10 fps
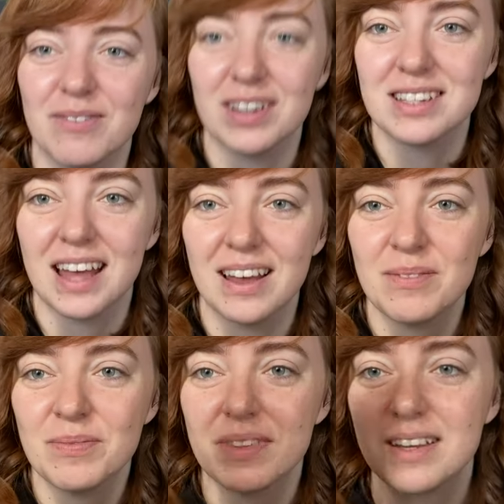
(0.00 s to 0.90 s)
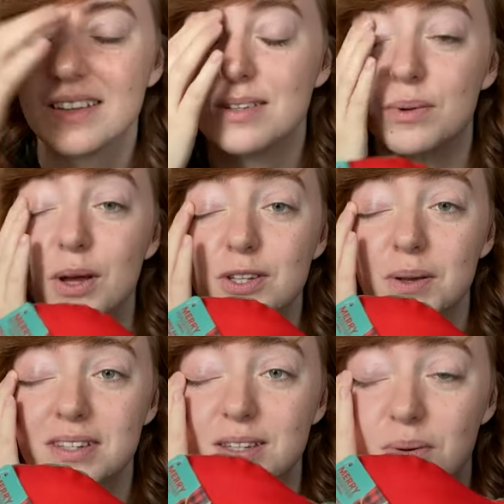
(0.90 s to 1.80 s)
fix that. So he also
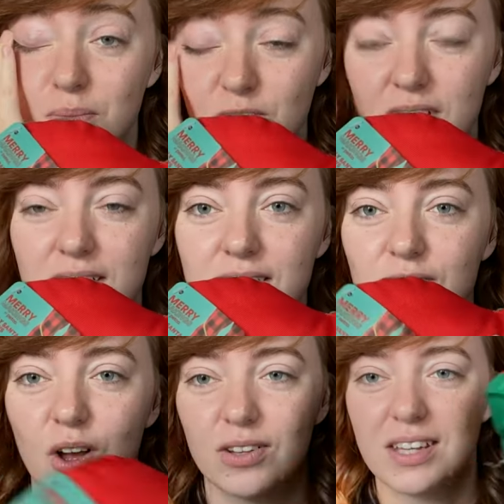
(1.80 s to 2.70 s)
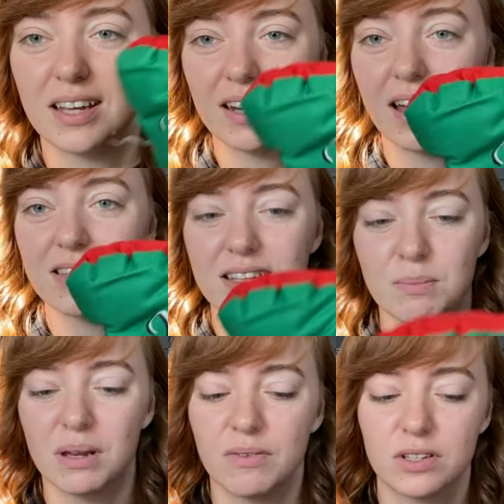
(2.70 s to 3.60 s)
has this one which says naughty and nice. That's a
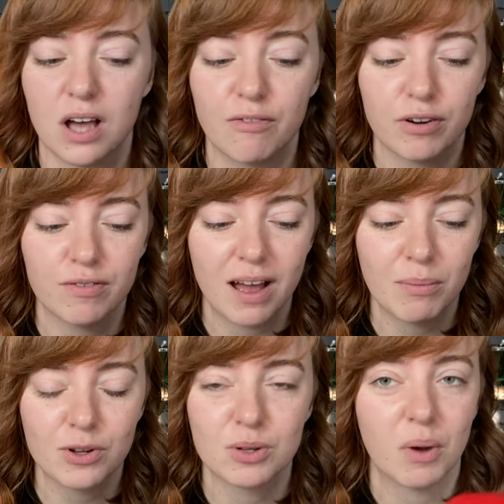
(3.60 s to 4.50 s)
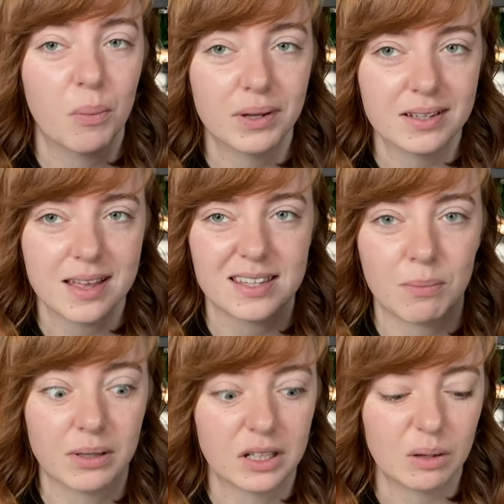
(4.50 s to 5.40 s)
bit of a tougher fabric, so I'm hoping it takes
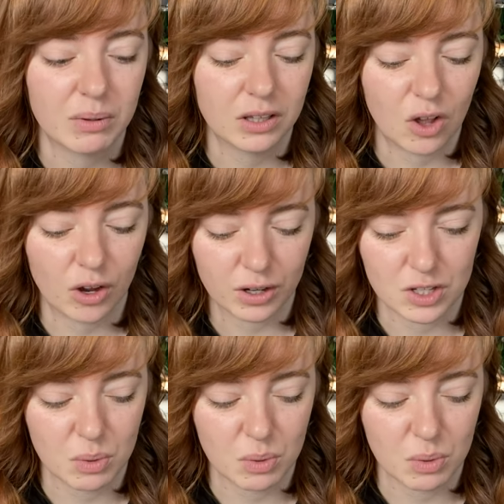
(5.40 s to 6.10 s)
him a little bit longer to